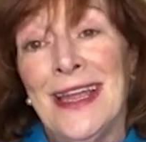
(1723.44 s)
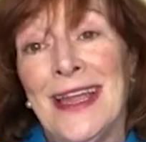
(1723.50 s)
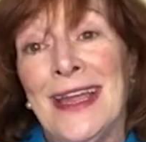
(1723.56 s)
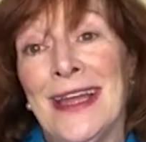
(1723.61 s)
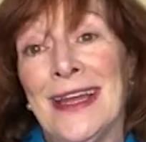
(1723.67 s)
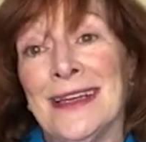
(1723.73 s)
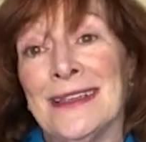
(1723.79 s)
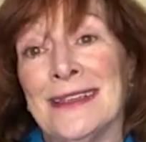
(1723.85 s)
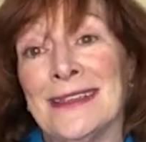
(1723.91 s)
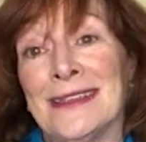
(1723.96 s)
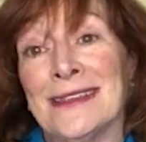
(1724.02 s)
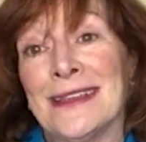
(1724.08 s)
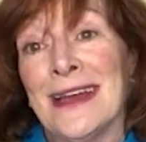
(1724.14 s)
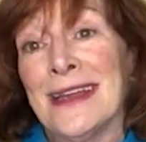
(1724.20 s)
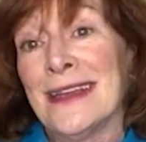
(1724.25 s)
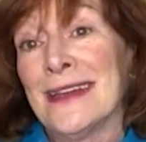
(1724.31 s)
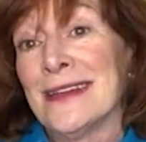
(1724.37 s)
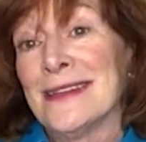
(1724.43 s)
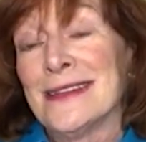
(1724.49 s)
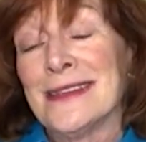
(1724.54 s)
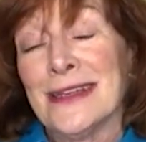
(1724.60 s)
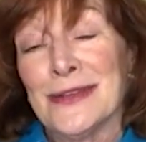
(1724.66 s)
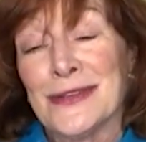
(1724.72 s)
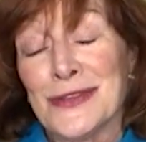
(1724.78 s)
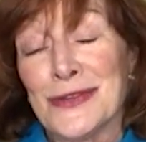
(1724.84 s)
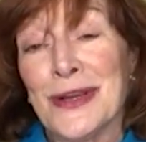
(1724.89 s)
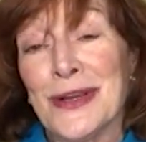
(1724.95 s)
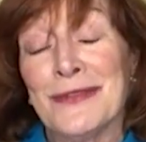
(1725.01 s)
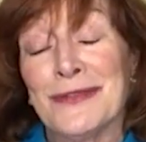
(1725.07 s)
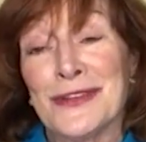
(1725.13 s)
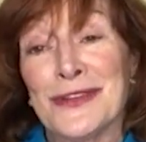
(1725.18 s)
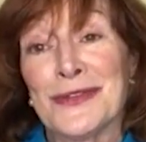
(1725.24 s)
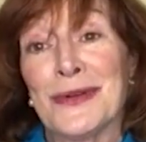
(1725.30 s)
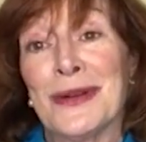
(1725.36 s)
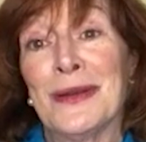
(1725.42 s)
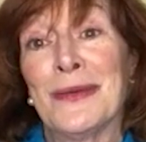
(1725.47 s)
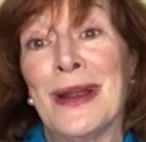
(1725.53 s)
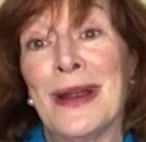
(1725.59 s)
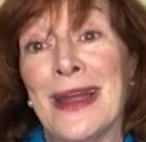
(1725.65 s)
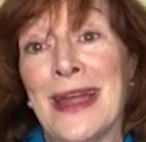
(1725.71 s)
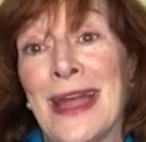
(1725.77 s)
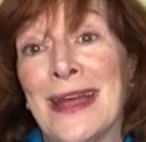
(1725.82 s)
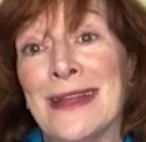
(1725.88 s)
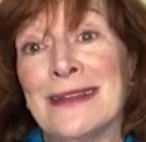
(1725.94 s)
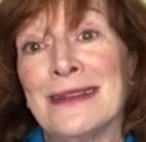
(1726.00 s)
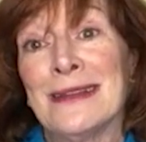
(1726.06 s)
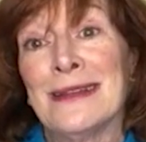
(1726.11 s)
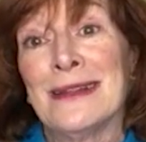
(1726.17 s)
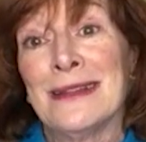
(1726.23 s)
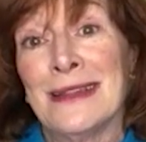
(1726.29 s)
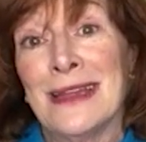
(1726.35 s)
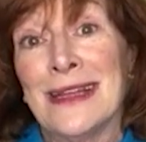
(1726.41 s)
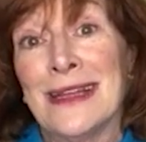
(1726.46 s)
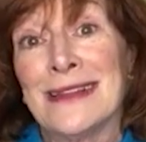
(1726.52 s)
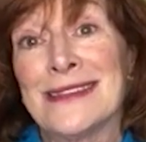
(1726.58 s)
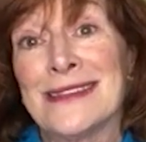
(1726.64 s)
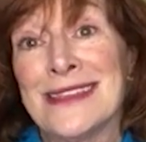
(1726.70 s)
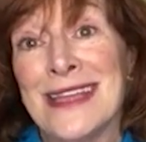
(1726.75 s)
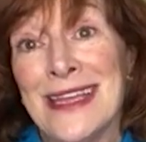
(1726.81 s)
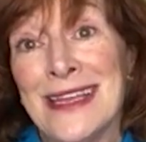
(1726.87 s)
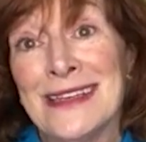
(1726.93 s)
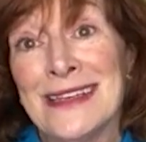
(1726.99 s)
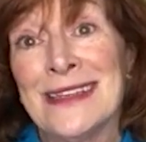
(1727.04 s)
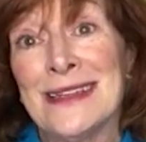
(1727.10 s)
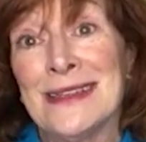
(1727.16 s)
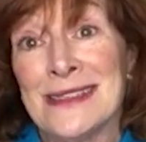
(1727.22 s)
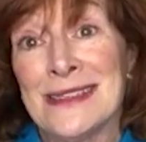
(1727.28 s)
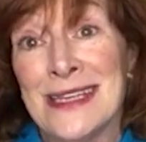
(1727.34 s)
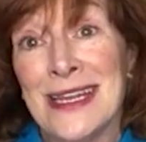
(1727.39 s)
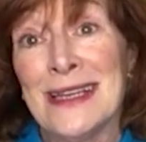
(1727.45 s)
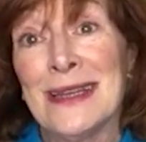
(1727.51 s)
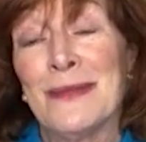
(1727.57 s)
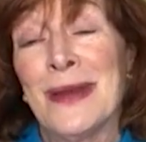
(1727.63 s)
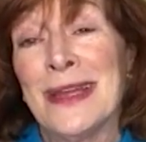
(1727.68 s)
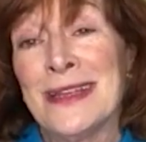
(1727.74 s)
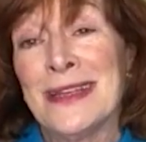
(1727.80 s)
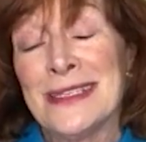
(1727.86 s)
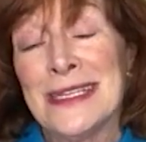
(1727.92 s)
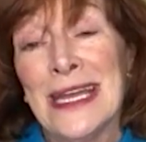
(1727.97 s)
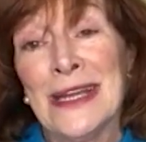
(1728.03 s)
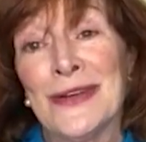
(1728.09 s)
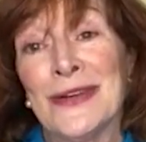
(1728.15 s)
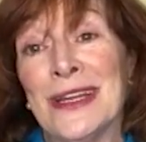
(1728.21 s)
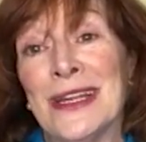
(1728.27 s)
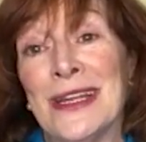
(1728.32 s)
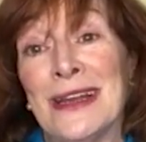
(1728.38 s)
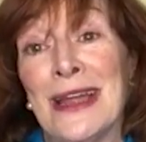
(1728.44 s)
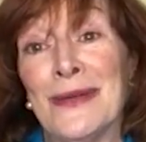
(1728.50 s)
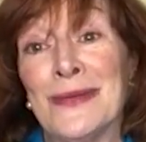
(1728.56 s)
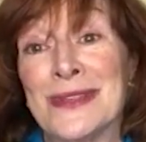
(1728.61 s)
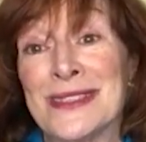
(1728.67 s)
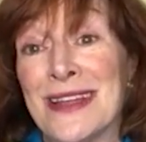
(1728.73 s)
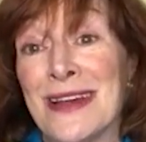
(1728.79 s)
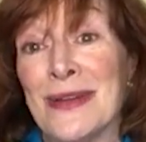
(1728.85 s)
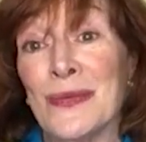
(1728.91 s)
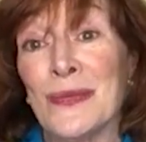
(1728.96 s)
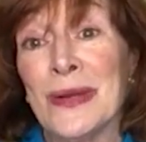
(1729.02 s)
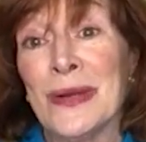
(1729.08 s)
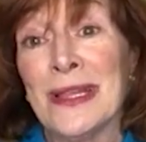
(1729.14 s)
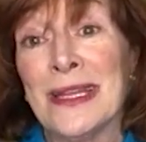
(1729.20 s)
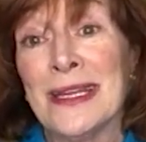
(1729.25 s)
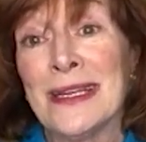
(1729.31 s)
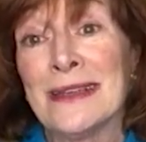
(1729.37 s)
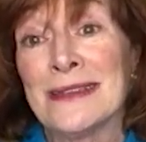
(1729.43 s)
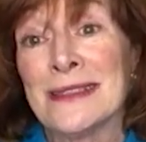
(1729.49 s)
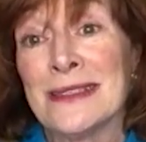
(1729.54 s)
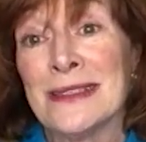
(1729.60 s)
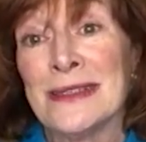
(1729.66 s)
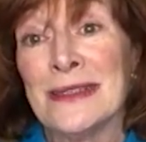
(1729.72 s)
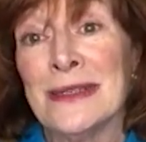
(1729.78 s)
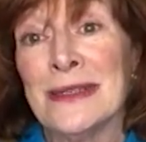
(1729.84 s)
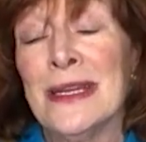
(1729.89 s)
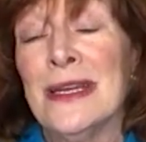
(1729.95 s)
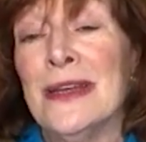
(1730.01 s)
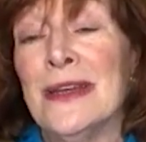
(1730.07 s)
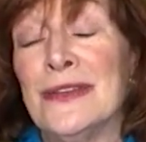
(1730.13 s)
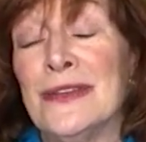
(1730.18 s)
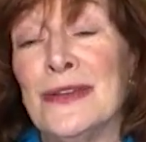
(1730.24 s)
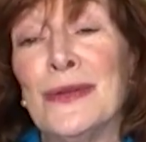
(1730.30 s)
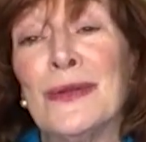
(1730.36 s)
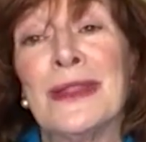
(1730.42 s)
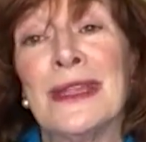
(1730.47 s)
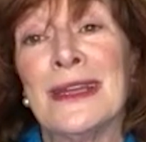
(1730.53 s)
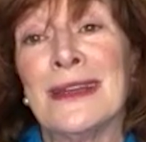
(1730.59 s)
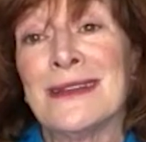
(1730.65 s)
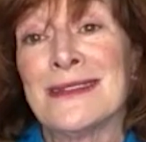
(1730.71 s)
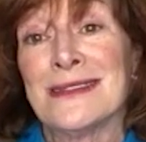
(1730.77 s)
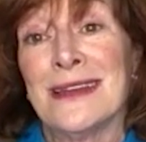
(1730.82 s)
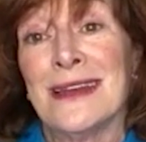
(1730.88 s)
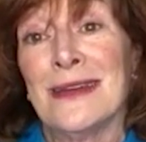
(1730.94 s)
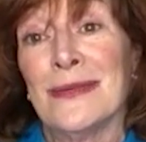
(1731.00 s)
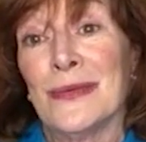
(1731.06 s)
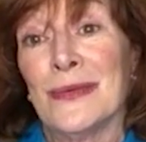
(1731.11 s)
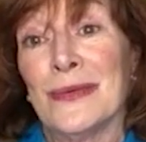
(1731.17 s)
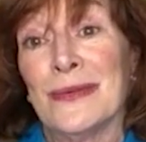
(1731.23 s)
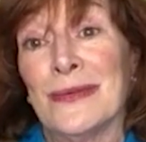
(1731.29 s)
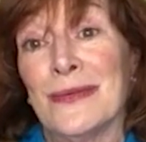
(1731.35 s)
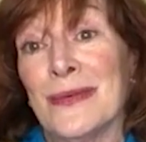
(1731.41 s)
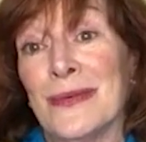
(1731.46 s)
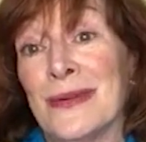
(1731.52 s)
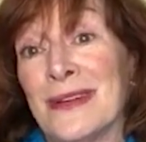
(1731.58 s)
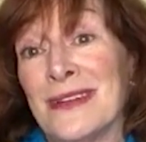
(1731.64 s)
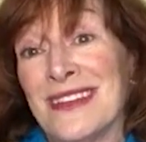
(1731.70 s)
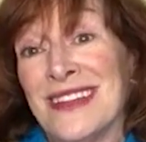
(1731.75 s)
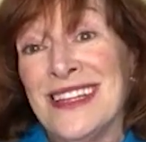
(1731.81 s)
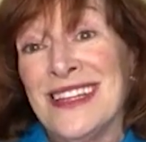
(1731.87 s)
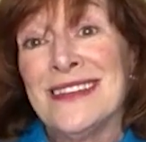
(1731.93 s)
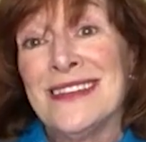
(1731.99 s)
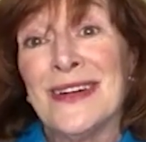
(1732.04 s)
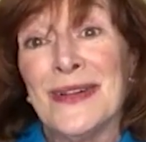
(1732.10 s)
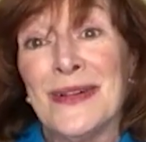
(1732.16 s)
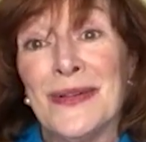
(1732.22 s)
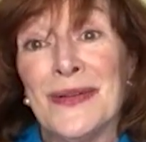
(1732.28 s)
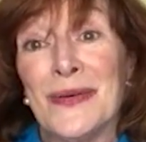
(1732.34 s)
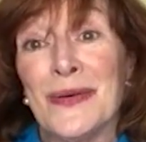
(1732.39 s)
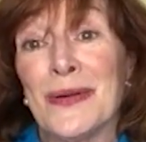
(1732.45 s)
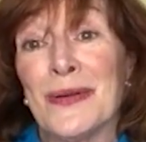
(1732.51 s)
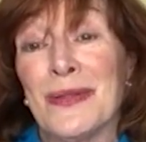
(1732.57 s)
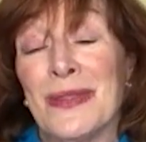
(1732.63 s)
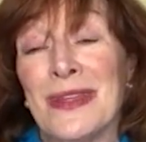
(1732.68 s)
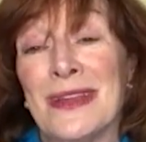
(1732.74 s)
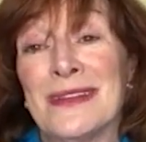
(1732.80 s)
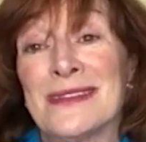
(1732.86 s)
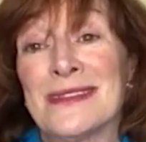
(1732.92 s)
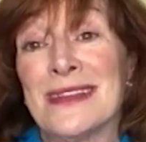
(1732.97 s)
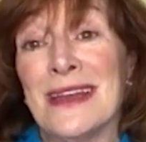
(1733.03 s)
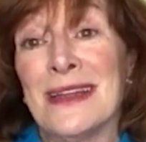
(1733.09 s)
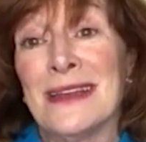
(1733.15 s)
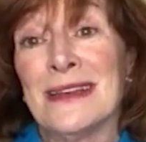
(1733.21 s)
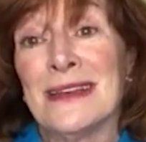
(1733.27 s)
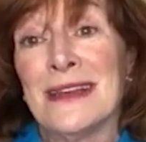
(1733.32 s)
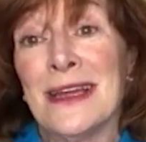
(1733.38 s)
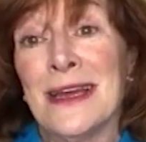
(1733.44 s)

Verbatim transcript: And I could tell story after story where I had to stand in my integrity, and I was unwilling to do things that weren't legal or things that